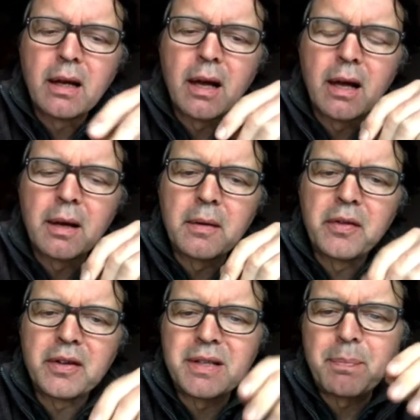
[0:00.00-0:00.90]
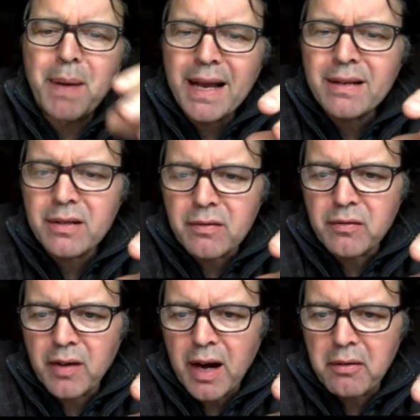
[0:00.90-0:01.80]
the dependent
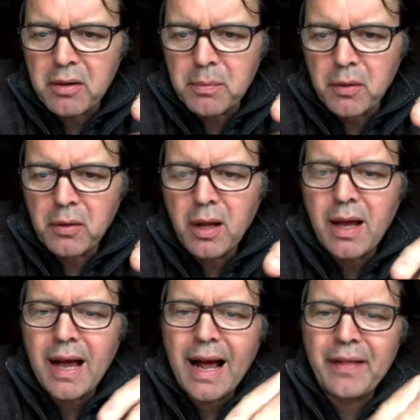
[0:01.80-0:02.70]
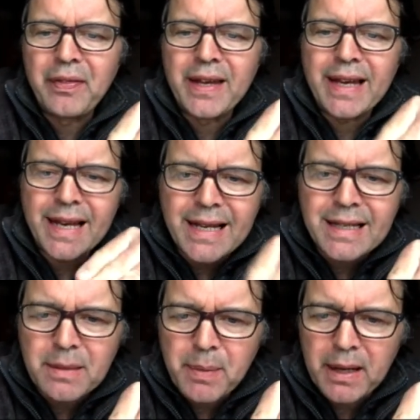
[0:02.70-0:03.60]
variable and the
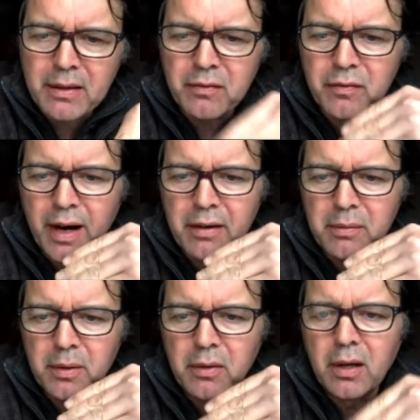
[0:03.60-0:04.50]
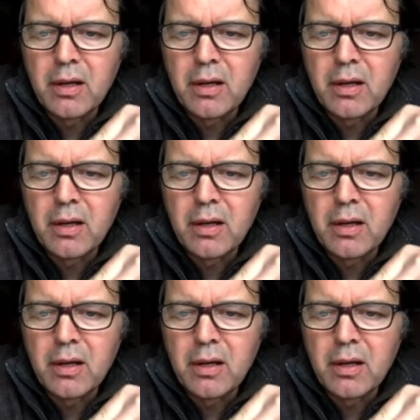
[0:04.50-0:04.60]
independent variable.